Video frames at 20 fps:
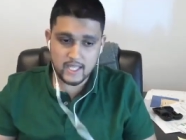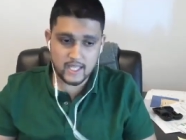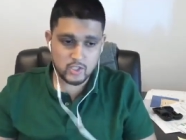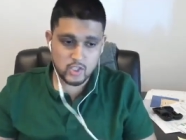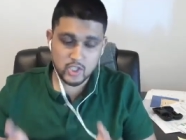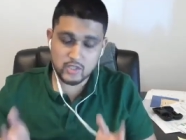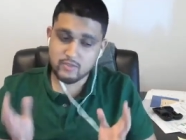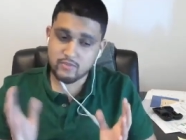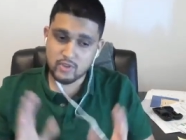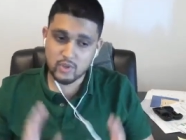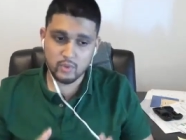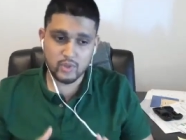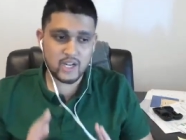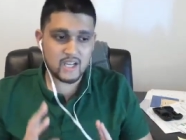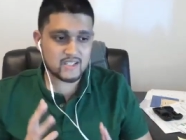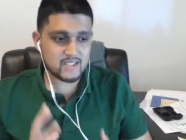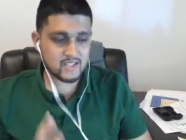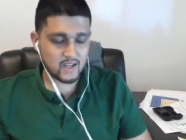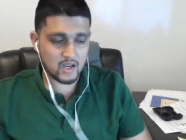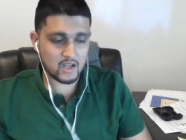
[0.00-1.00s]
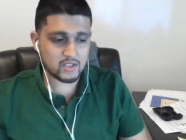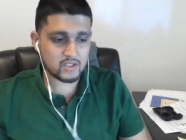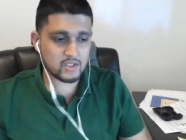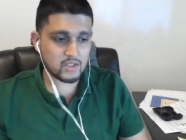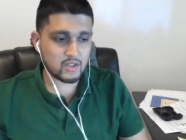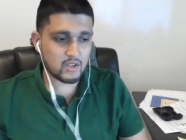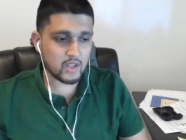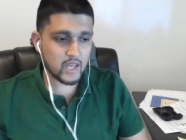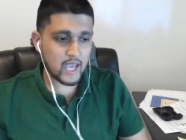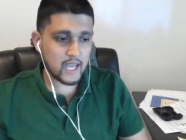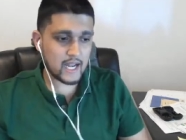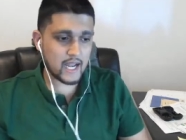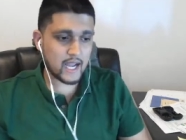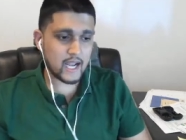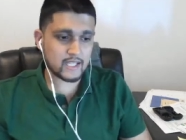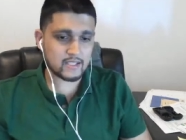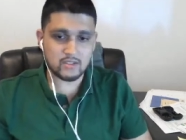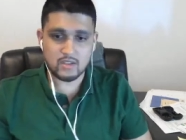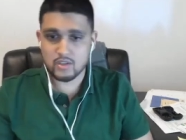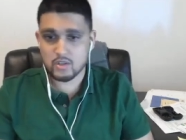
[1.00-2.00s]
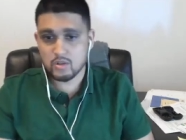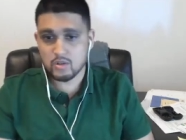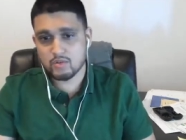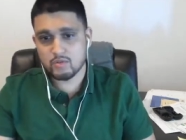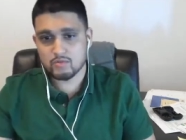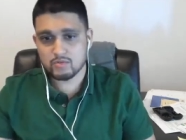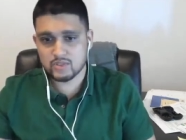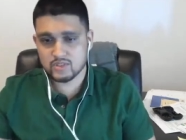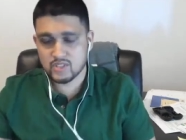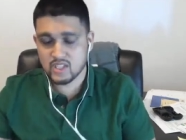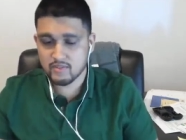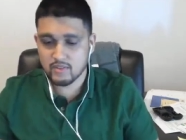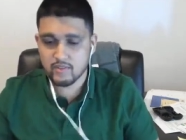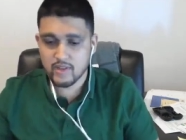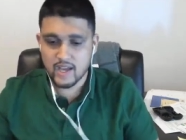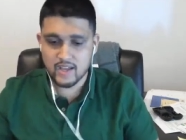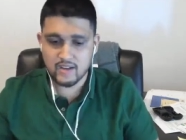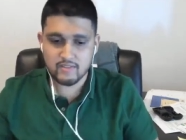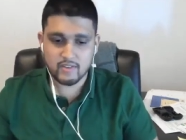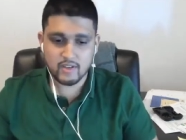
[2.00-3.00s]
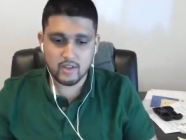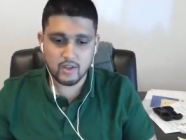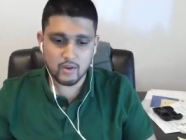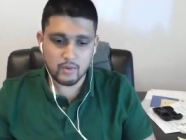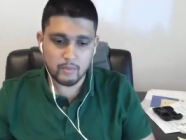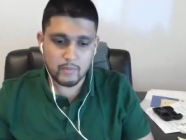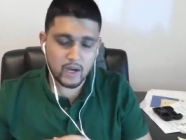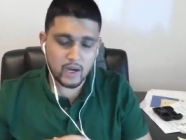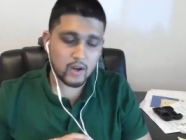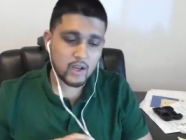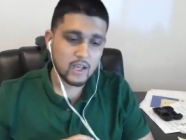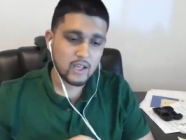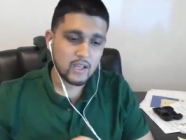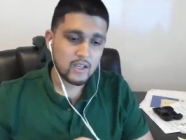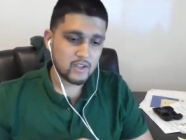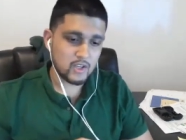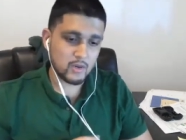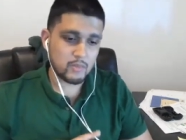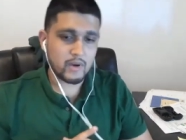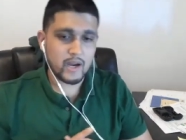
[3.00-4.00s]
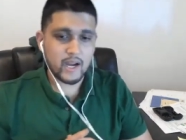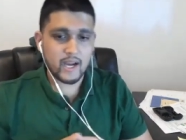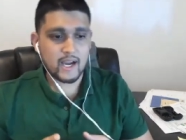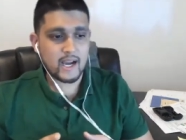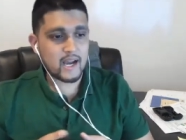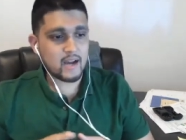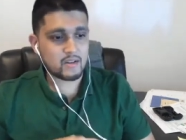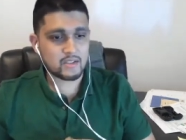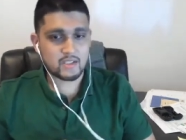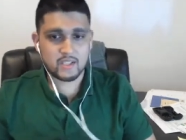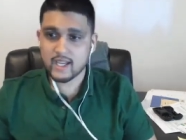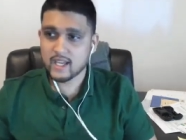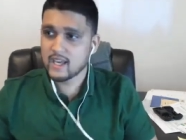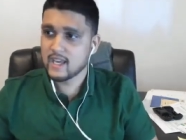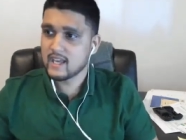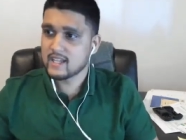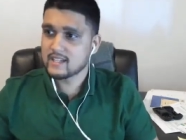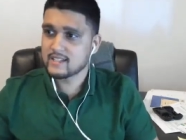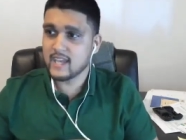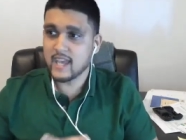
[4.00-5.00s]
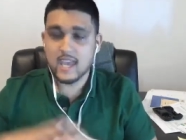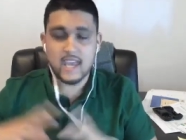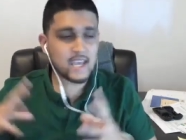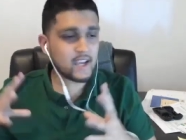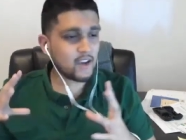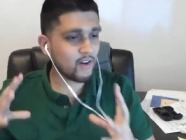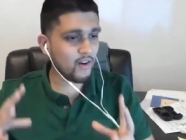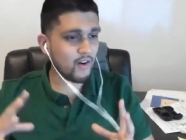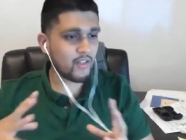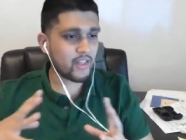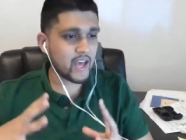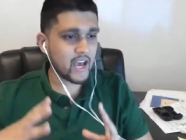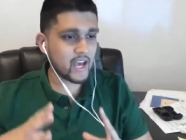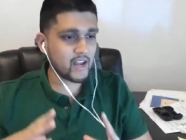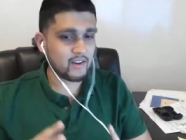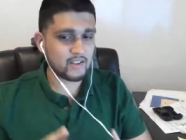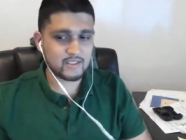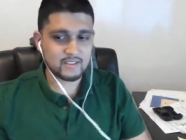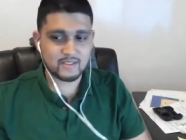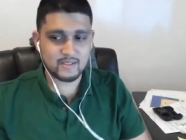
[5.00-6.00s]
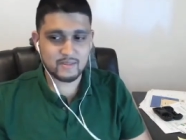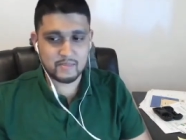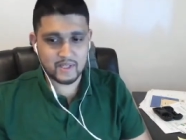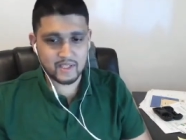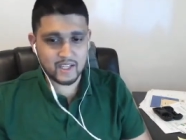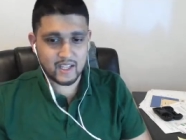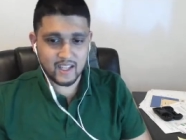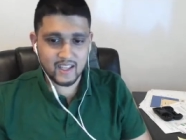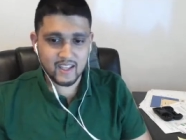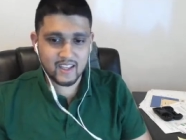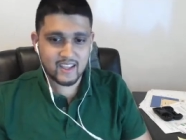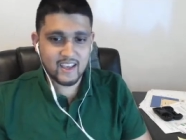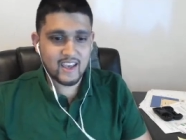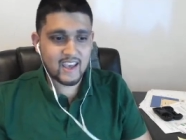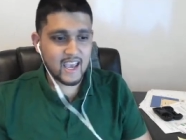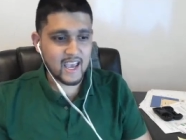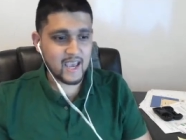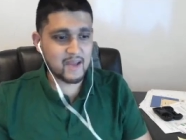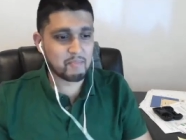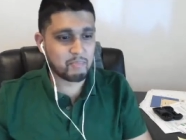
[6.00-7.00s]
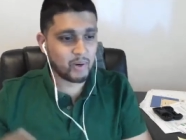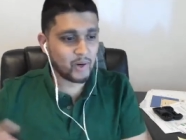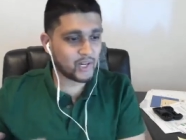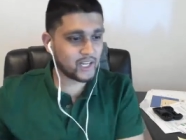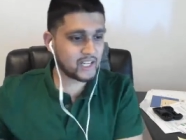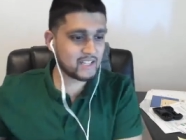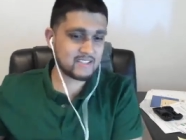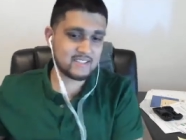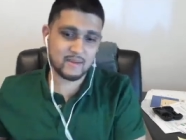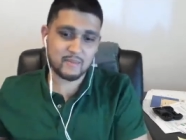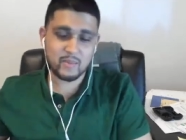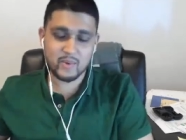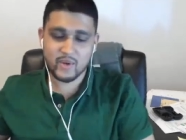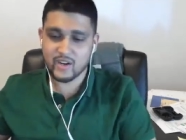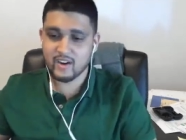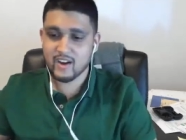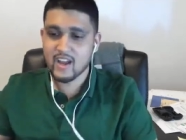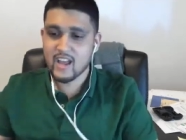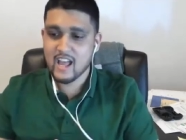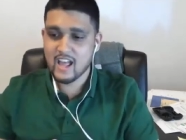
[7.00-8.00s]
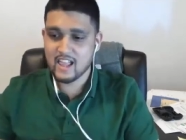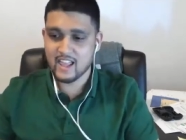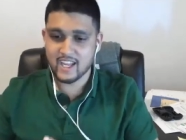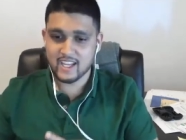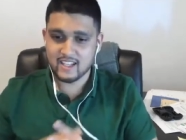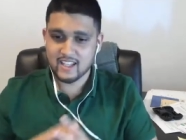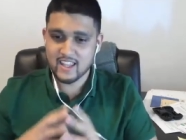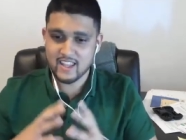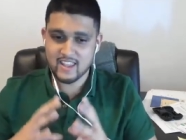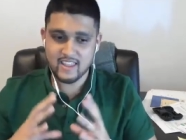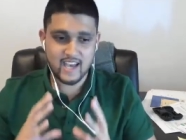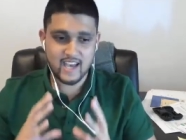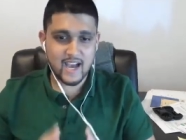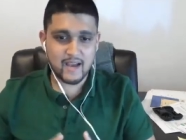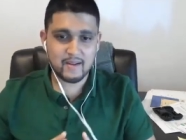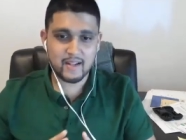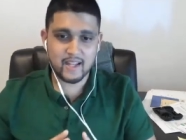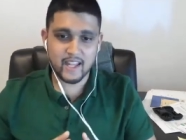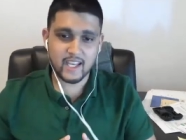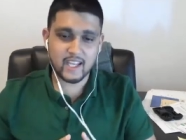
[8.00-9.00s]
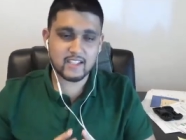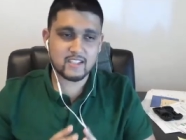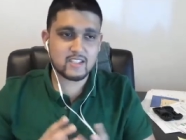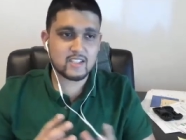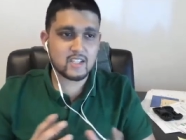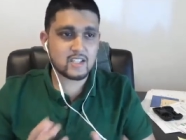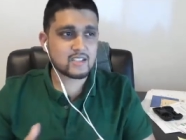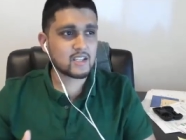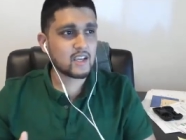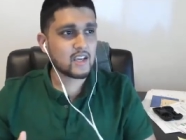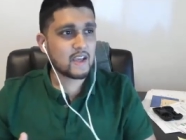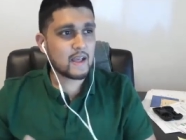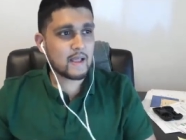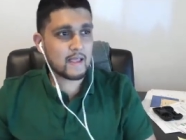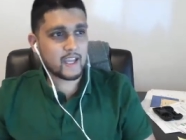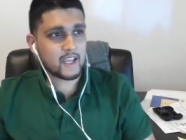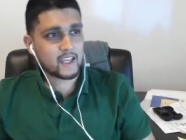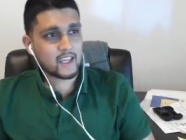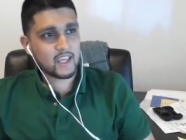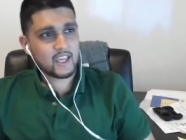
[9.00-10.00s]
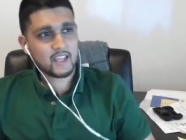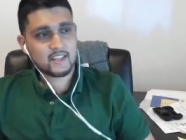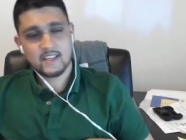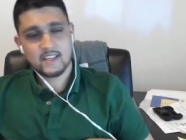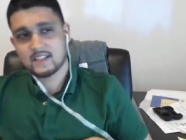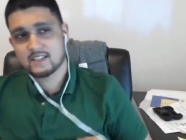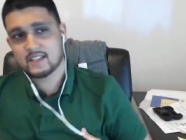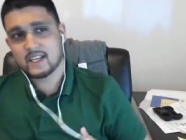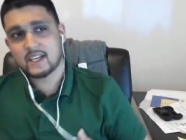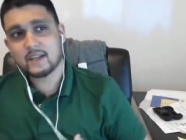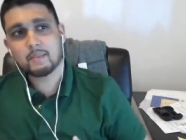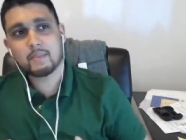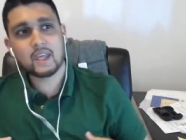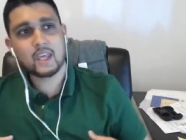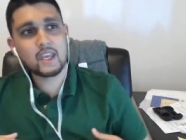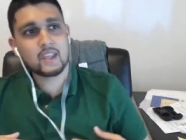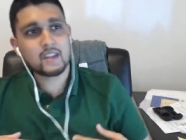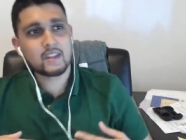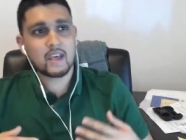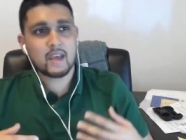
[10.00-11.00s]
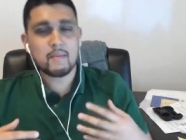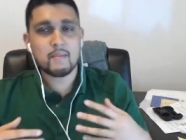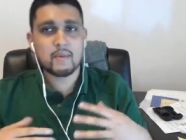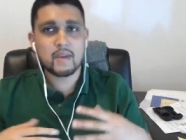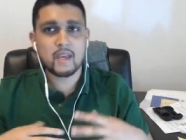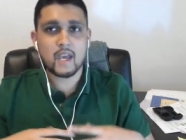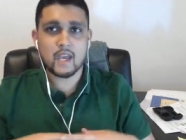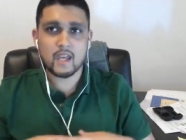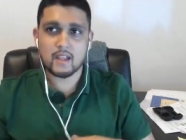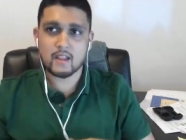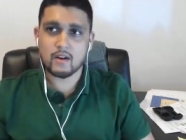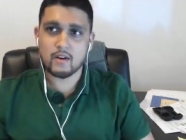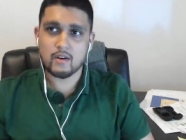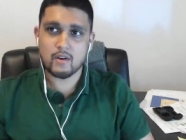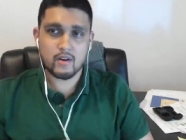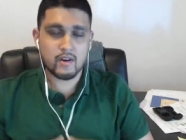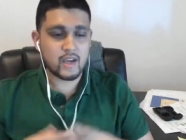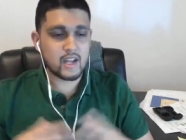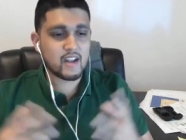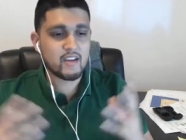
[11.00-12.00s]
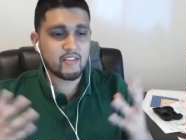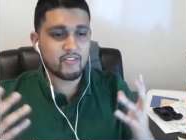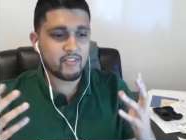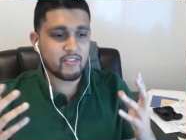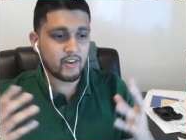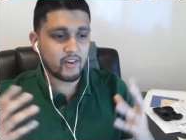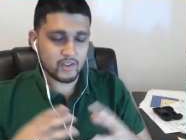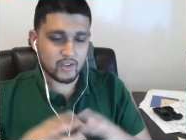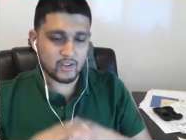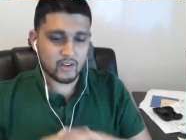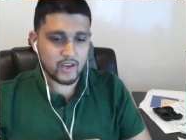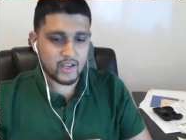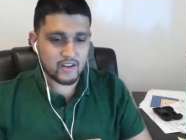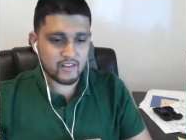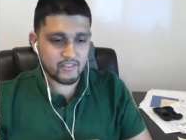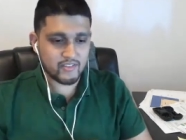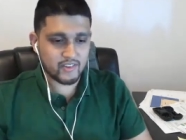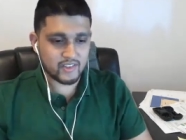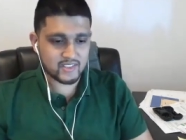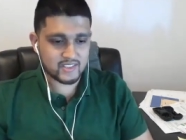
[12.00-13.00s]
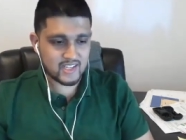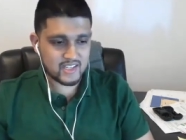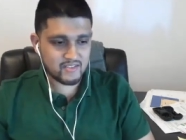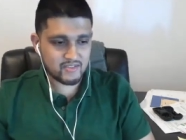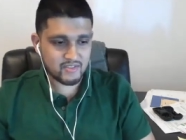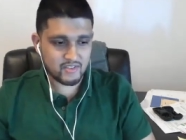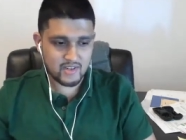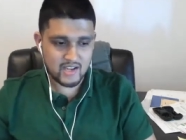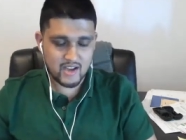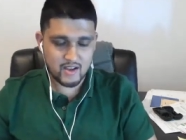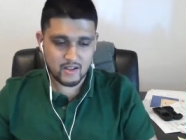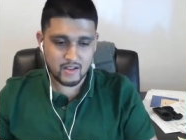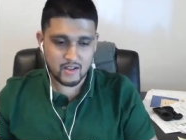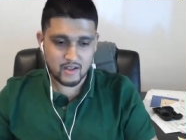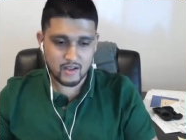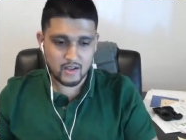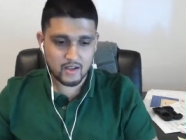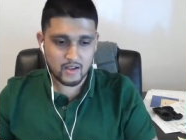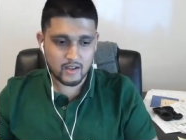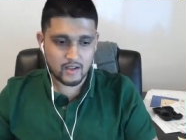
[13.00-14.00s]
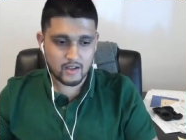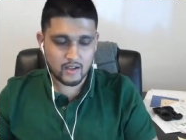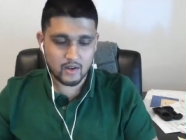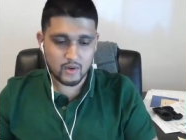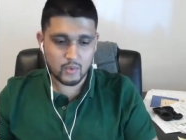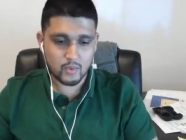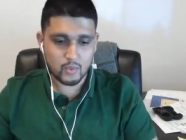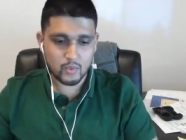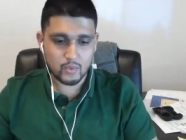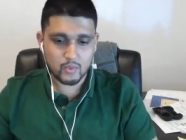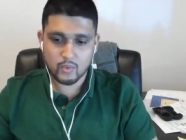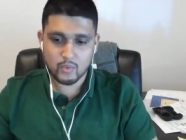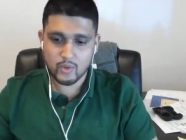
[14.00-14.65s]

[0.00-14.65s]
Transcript: just view it as a hustle. And I, I saw you, Steve, even had a video about you're buying a house. Like, take all that hustle money and put it somewhere like that. Like, it's just like, it's, it's like being in the N B A or N F L, you know, N F L stands for not, uh, you know,